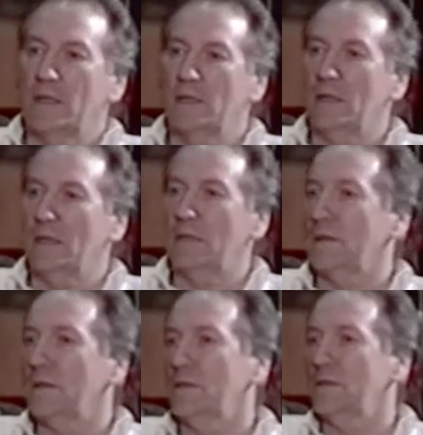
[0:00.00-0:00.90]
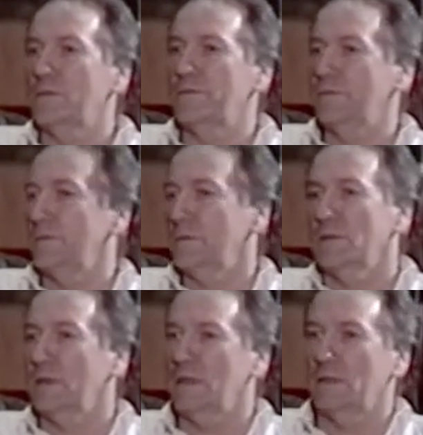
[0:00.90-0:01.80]
and you'd have
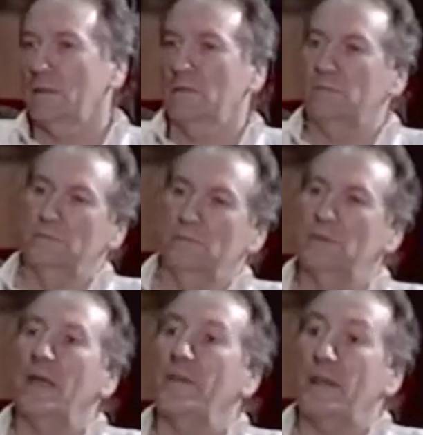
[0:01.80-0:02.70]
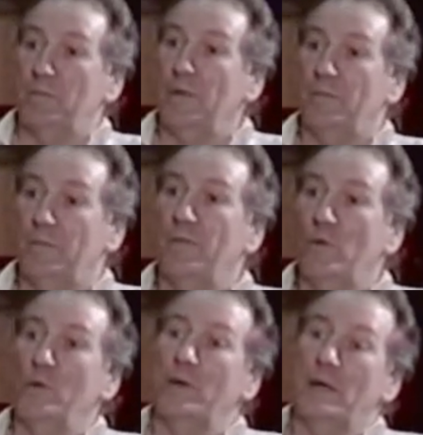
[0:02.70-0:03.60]
done that
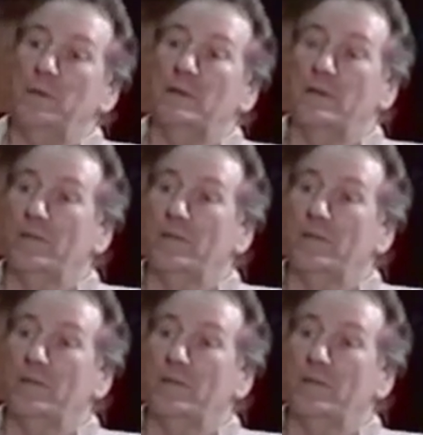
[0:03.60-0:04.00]
before you came into the